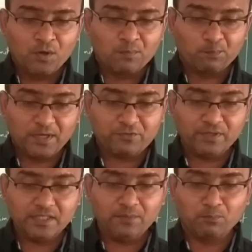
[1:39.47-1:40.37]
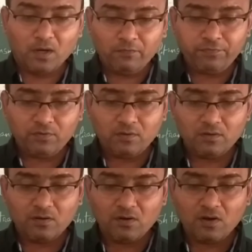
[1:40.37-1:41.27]
between the muff
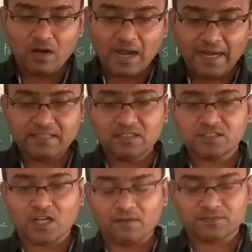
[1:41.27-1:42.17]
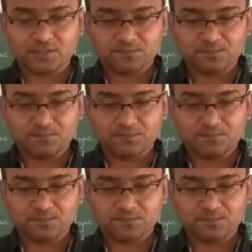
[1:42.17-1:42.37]
and the shaft